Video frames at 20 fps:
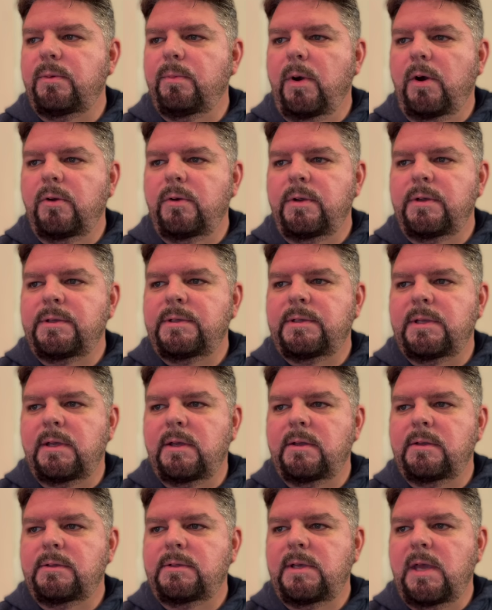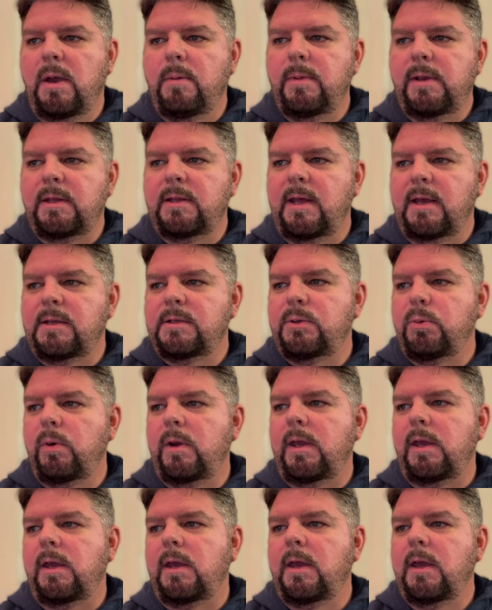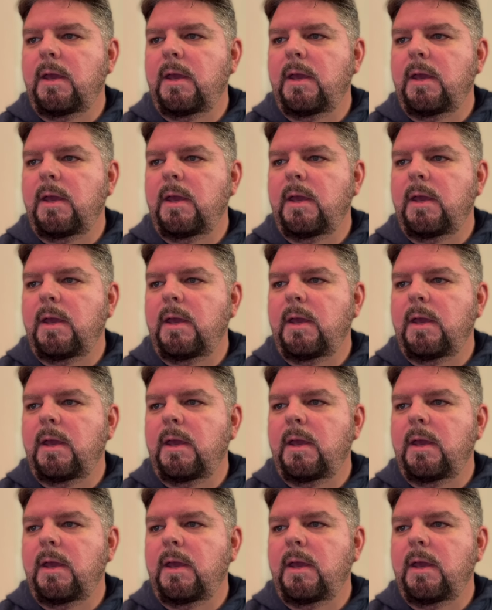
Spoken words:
bonus is coming next week.